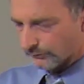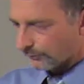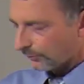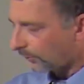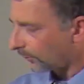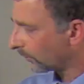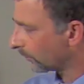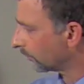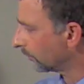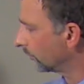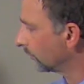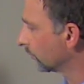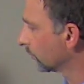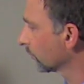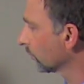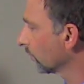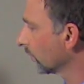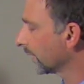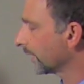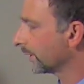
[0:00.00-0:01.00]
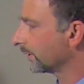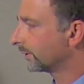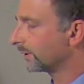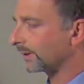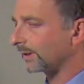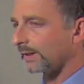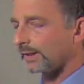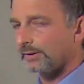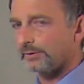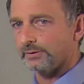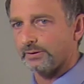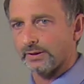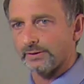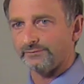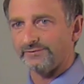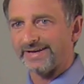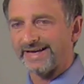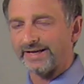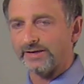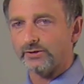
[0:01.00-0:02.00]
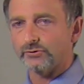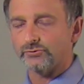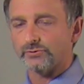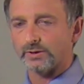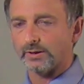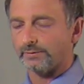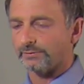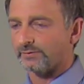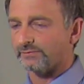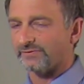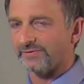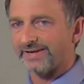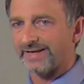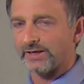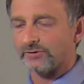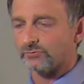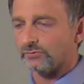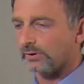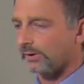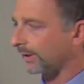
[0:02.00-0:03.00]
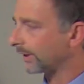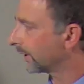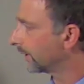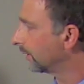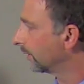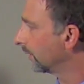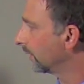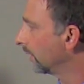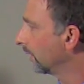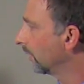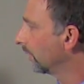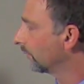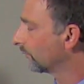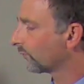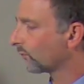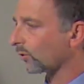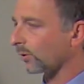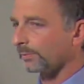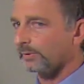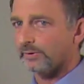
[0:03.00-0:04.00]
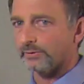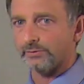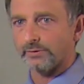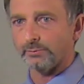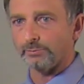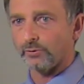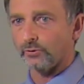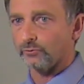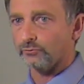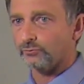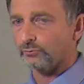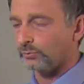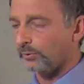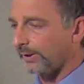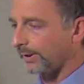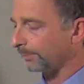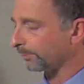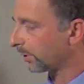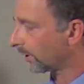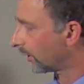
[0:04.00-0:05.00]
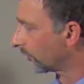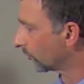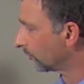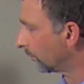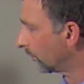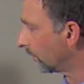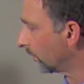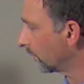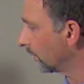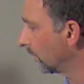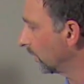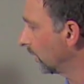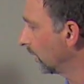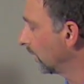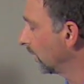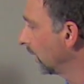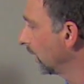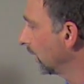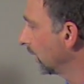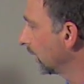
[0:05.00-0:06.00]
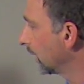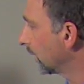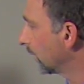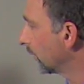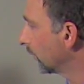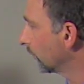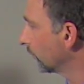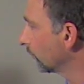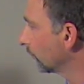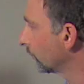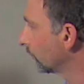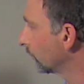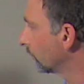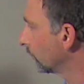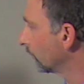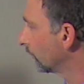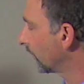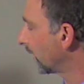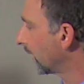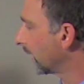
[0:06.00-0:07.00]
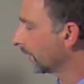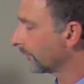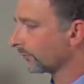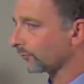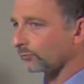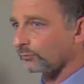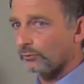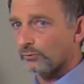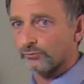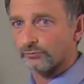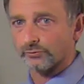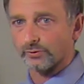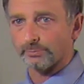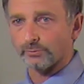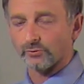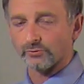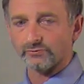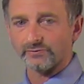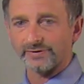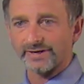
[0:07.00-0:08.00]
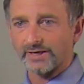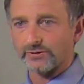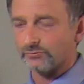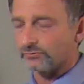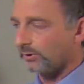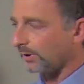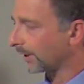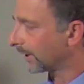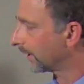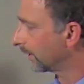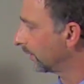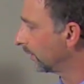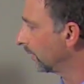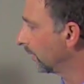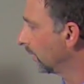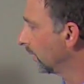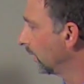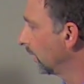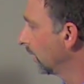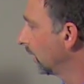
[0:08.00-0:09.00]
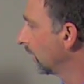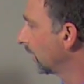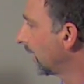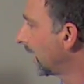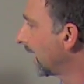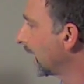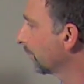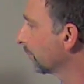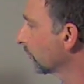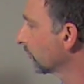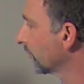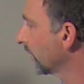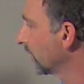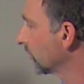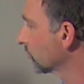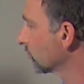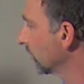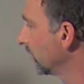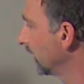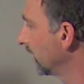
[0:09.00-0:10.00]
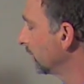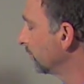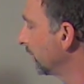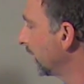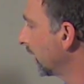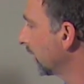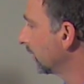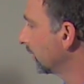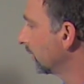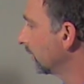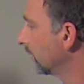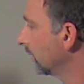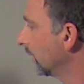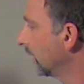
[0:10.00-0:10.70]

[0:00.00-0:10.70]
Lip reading: So truly, to get the advantage of the financial aid formula the most way possible is to find the schools with the most financial aid, high percentage of need met,